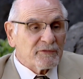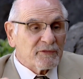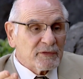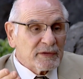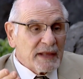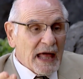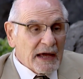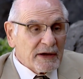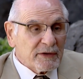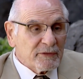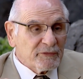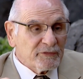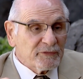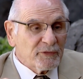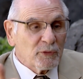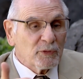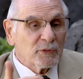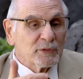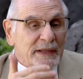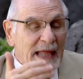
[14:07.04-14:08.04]
for lack of
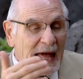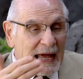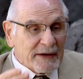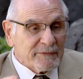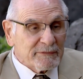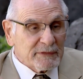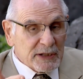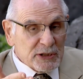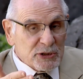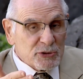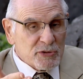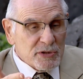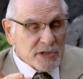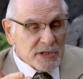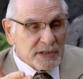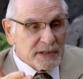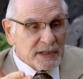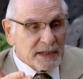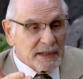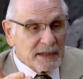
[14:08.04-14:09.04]
food, lack of
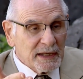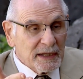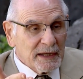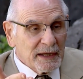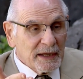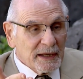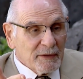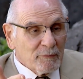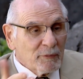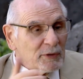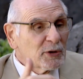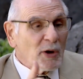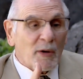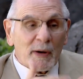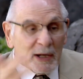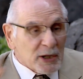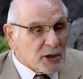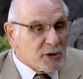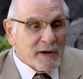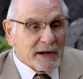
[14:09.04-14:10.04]
electricity. We know
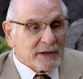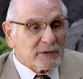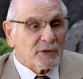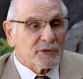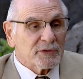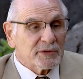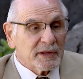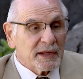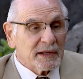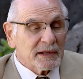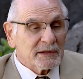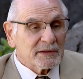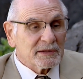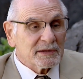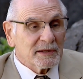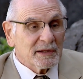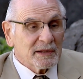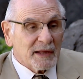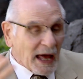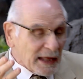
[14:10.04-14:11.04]
how to correct those things.
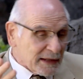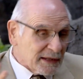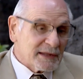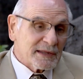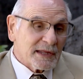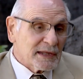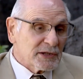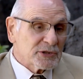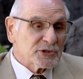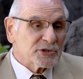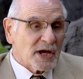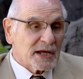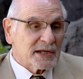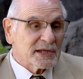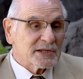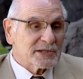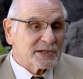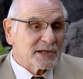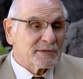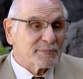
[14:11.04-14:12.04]
As I said, the
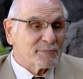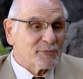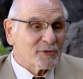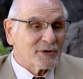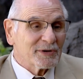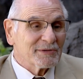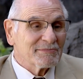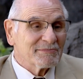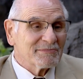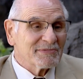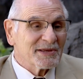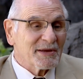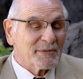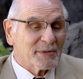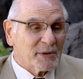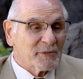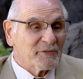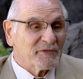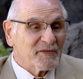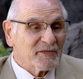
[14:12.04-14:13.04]
Chinese just brought
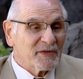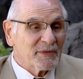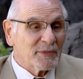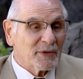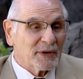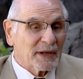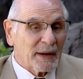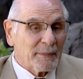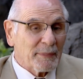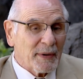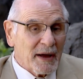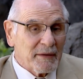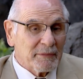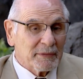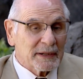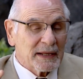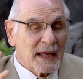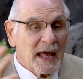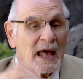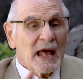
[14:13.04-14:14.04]
750 million out of
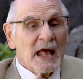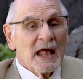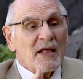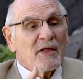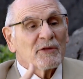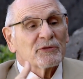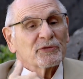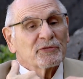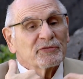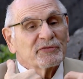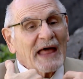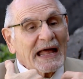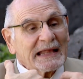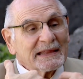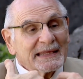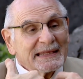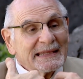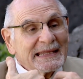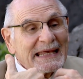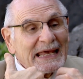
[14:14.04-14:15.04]
poverty.
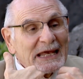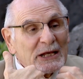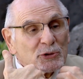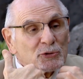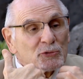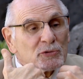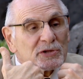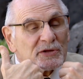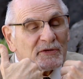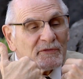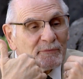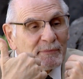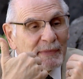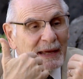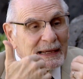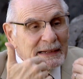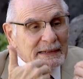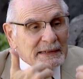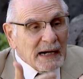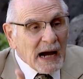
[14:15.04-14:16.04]
That's in the interest of
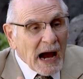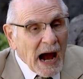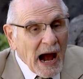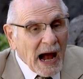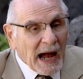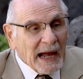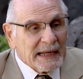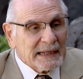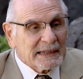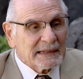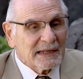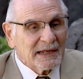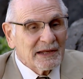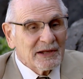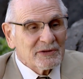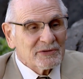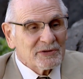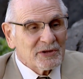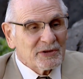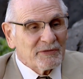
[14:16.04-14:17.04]
mankind
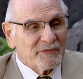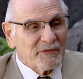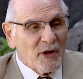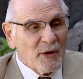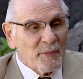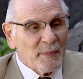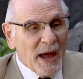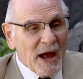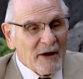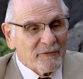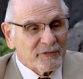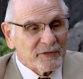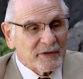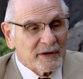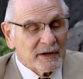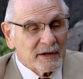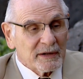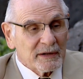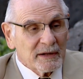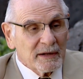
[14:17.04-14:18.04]
to develop
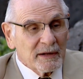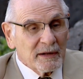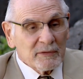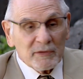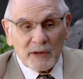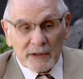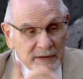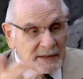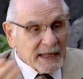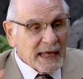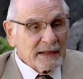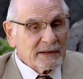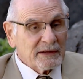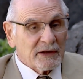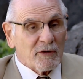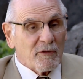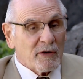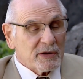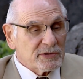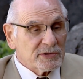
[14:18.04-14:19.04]
Africa. Look, take the
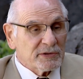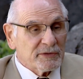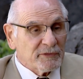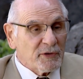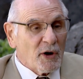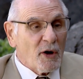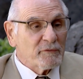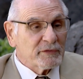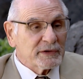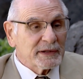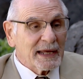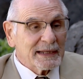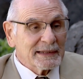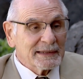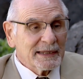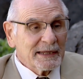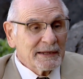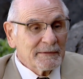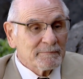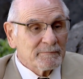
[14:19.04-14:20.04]
question of
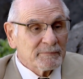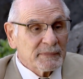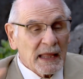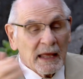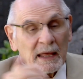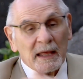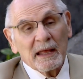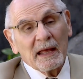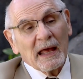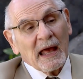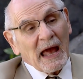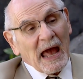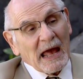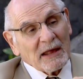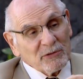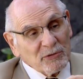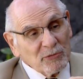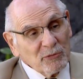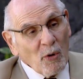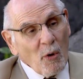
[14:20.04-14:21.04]
COVID-19.
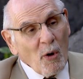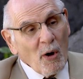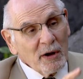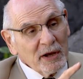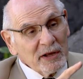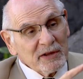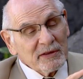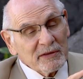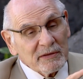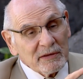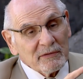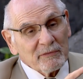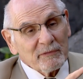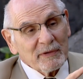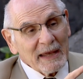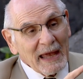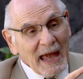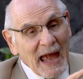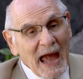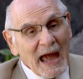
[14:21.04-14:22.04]
As long as
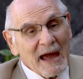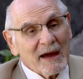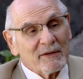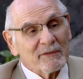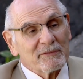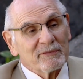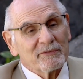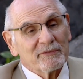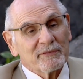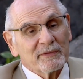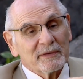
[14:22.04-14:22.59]
we have